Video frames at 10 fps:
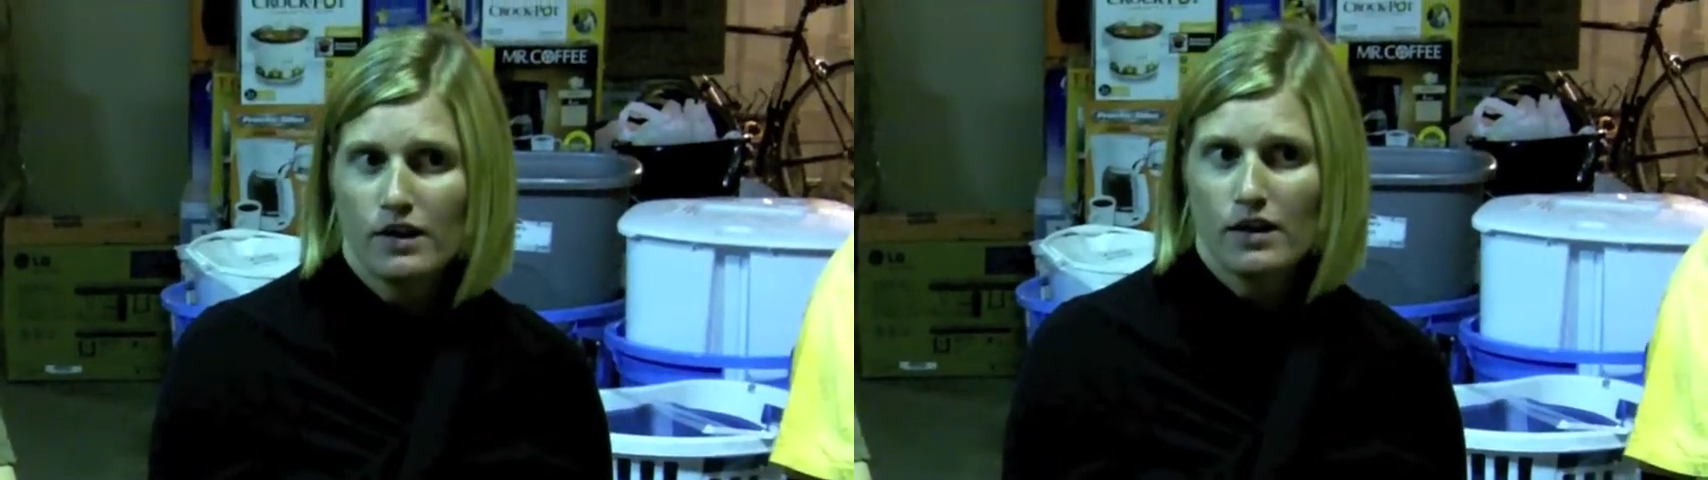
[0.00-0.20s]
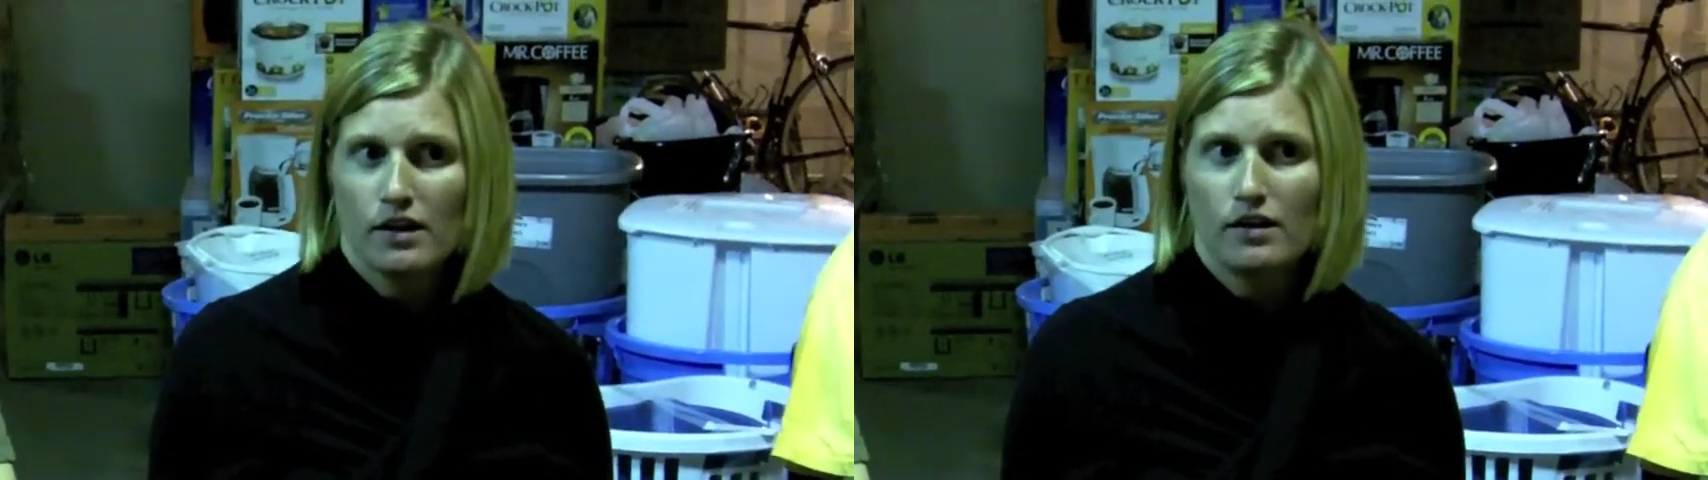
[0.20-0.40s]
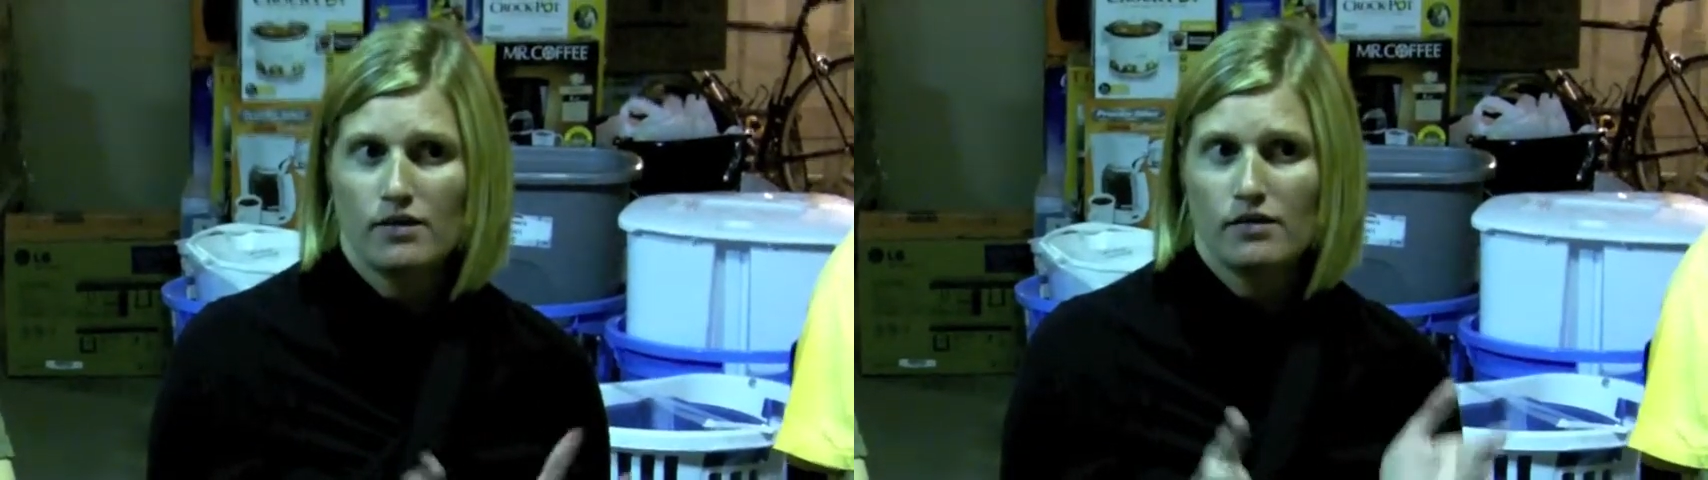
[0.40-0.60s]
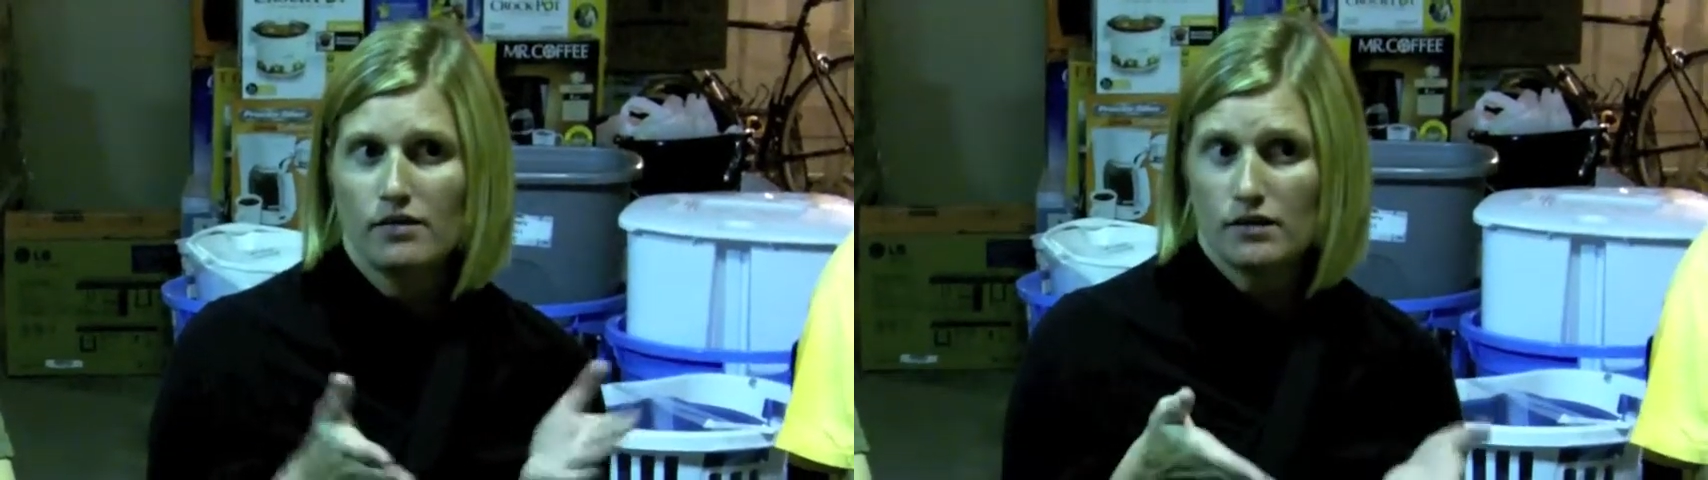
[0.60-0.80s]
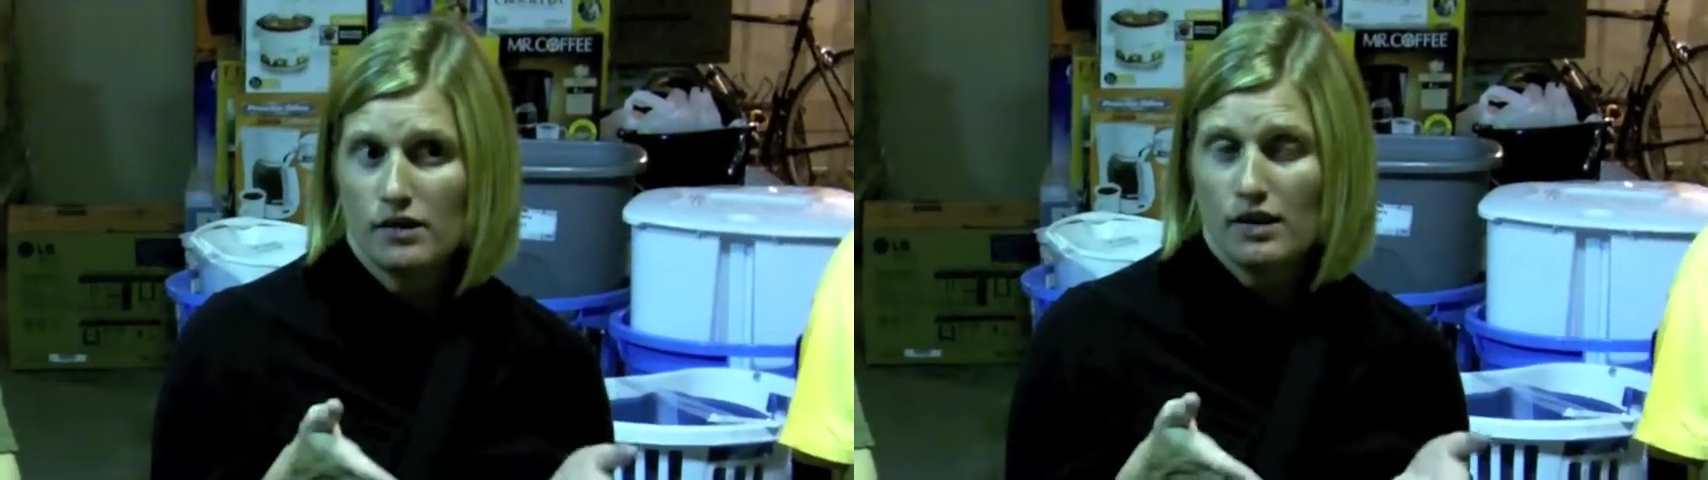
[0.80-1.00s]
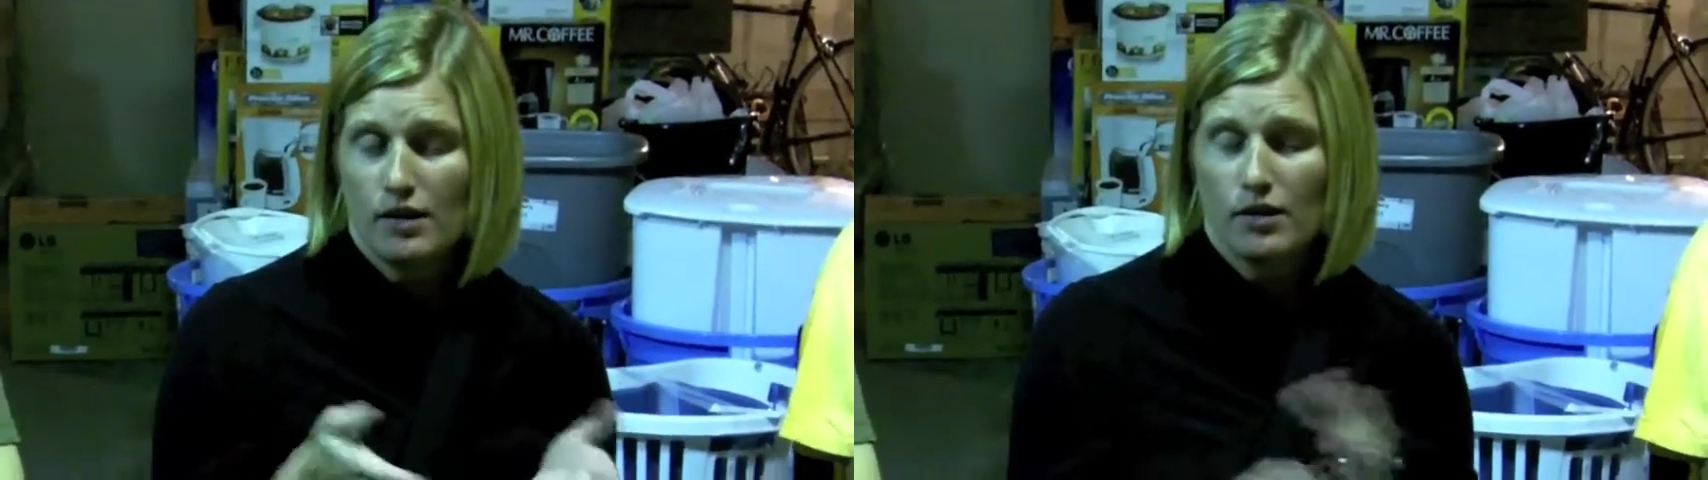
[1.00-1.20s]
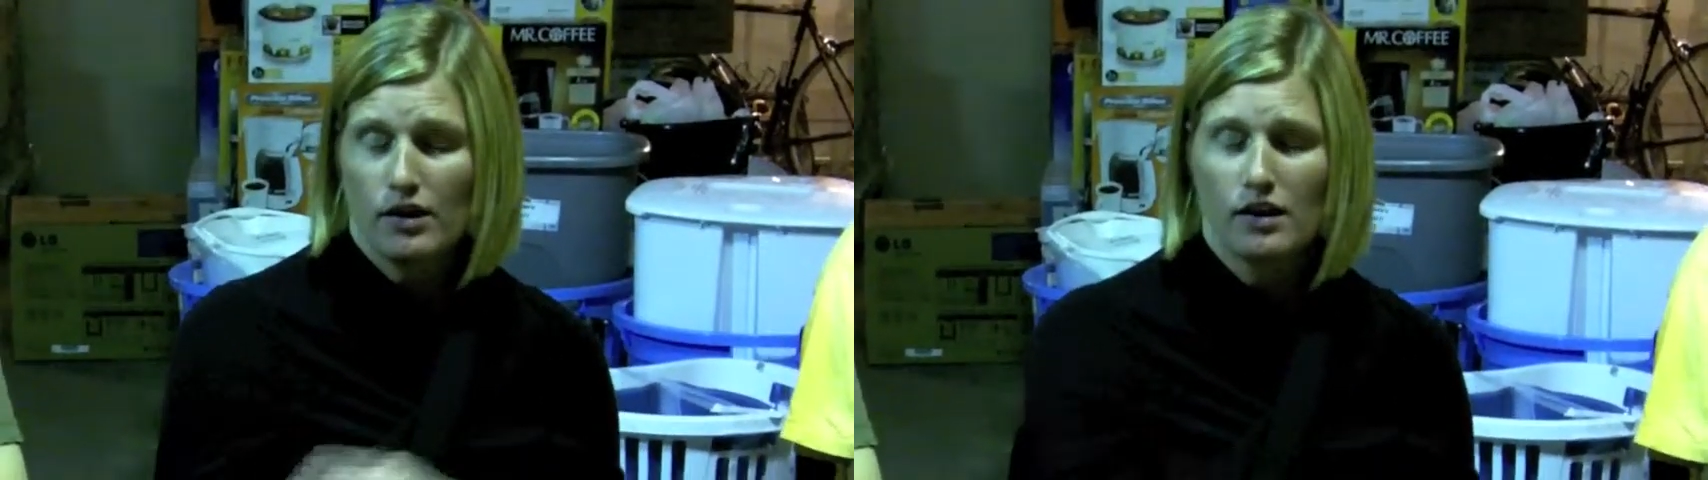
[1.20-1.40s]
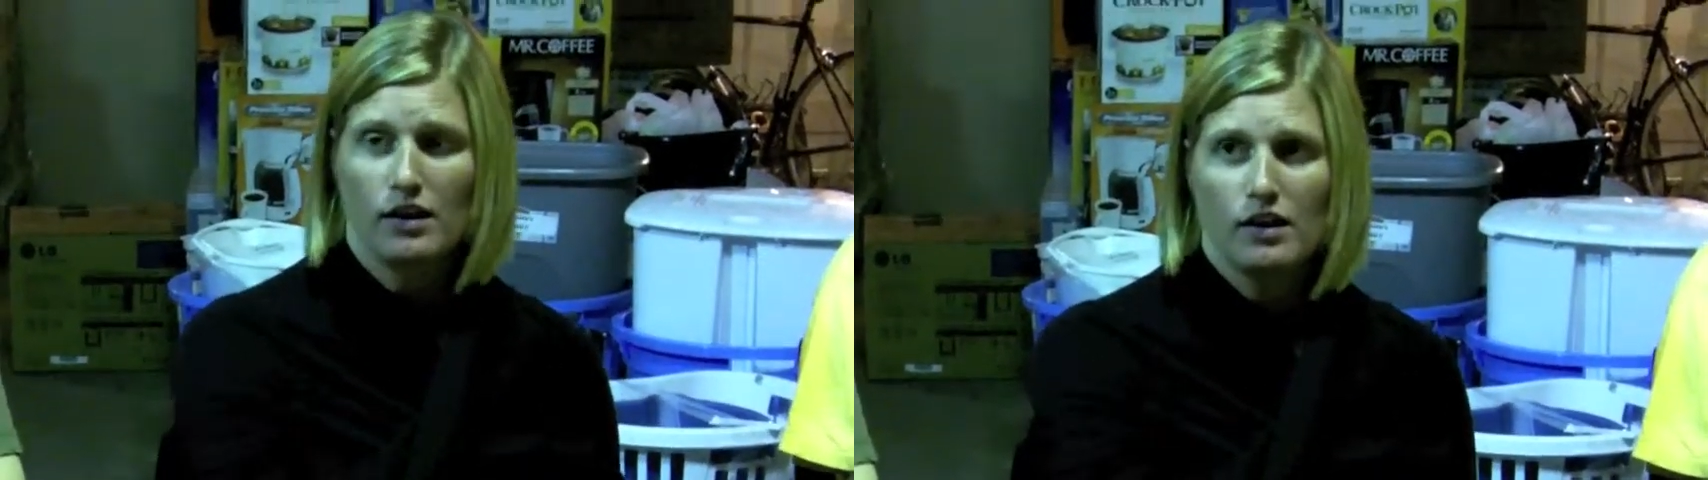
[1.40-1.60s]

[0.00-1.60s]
via the network.